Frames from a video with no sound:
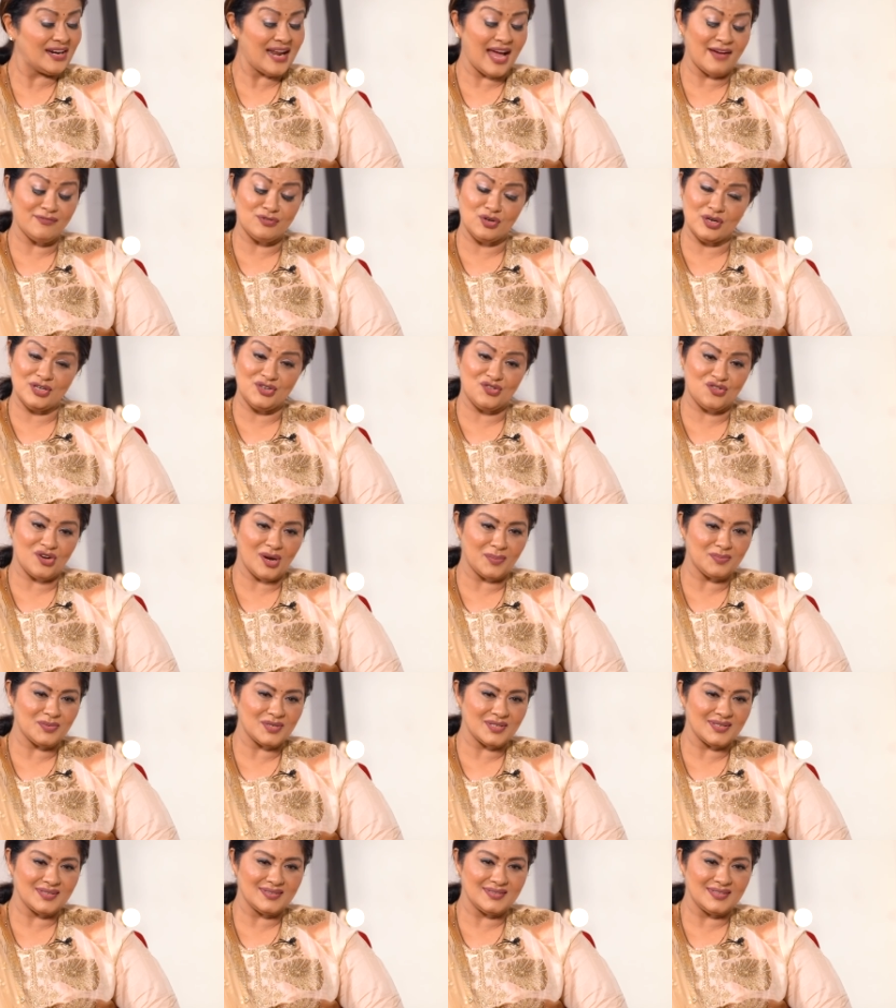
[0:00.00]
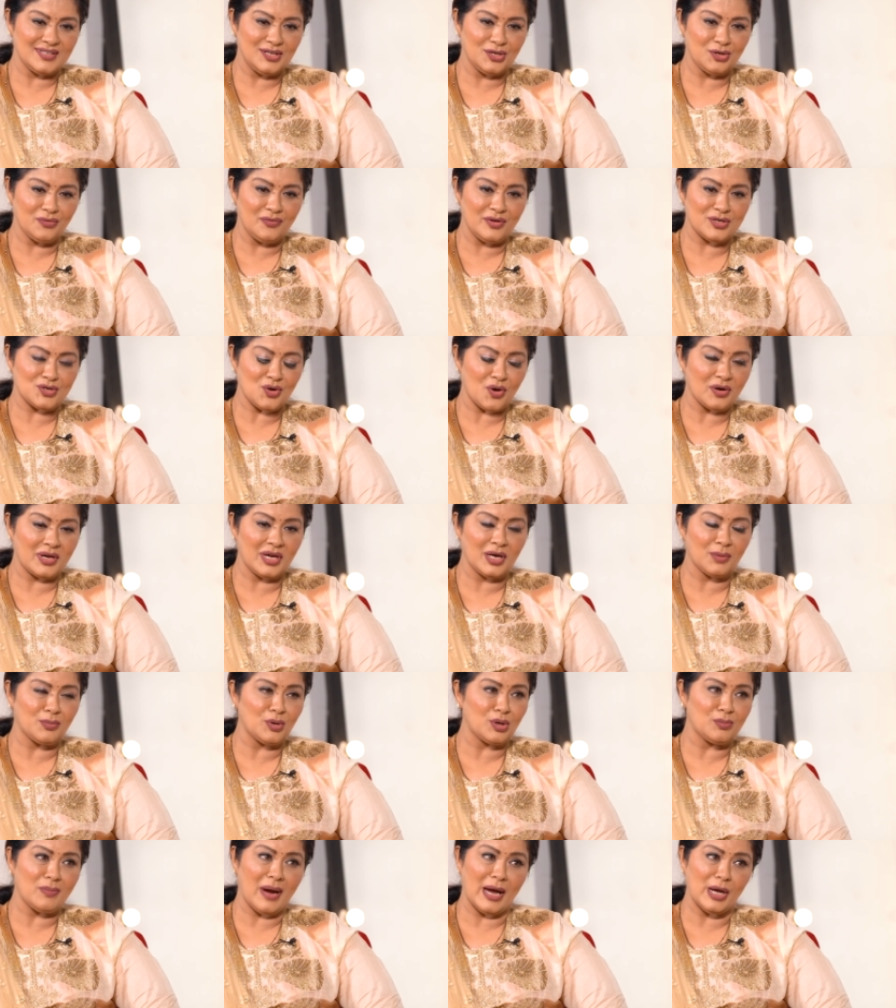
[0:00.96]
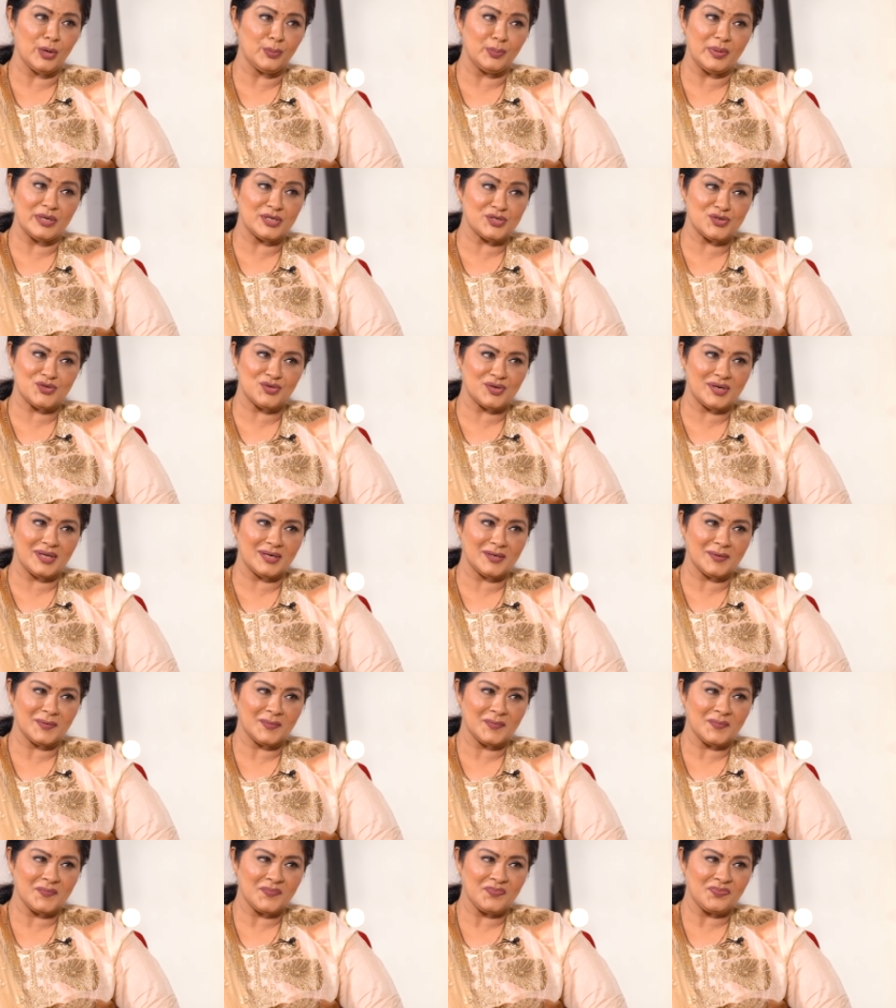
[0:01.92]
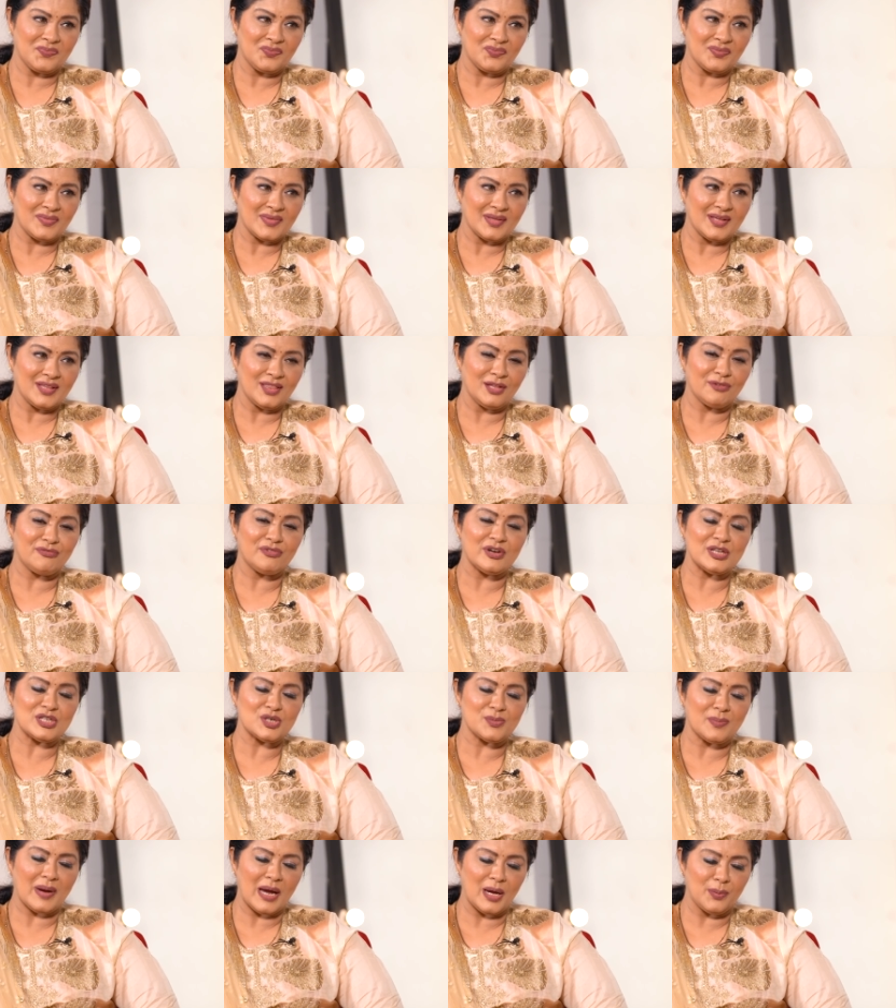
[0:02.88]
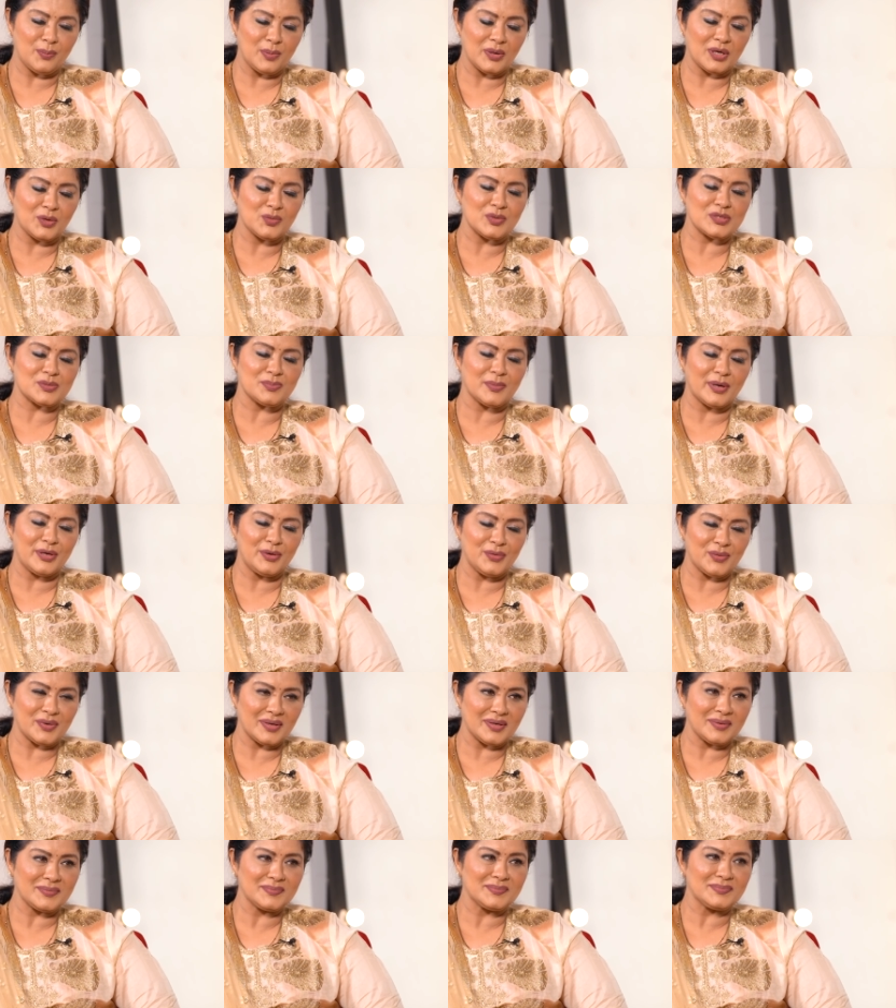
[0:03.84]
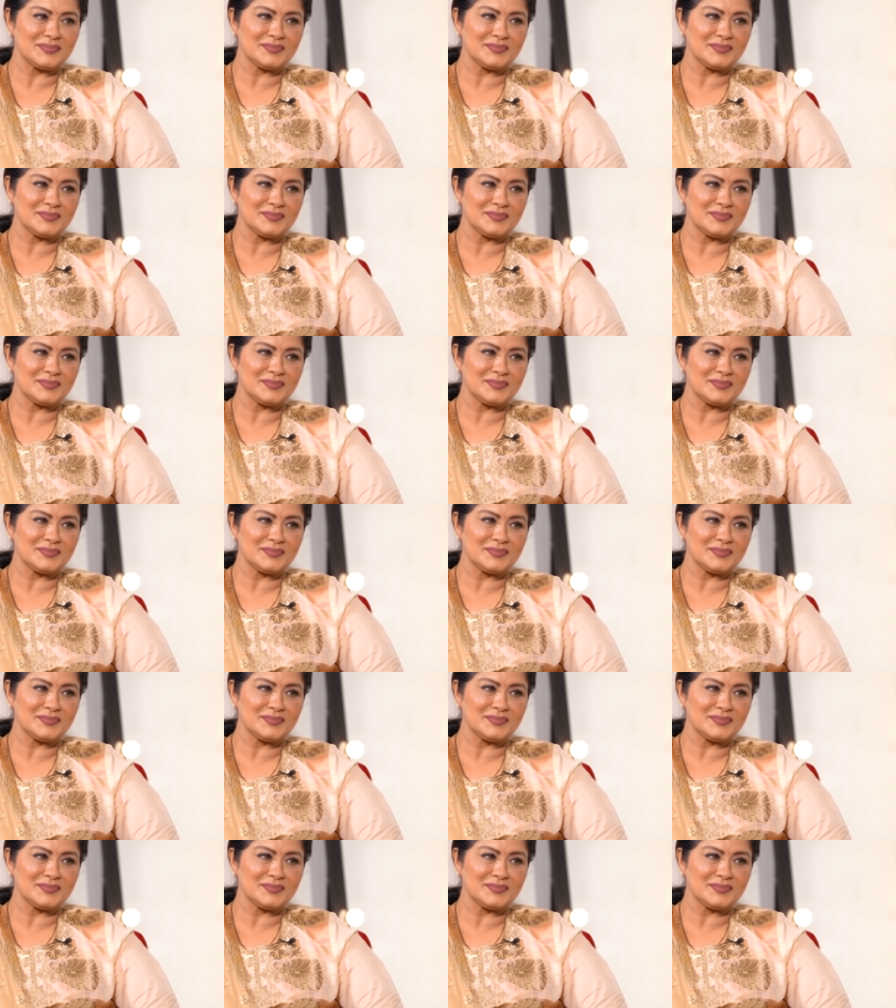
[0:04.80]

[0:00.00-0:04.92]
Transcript: Here I have to interrupt you know, we're talking about biopics today. Hmm. The first biopic was Mayuri,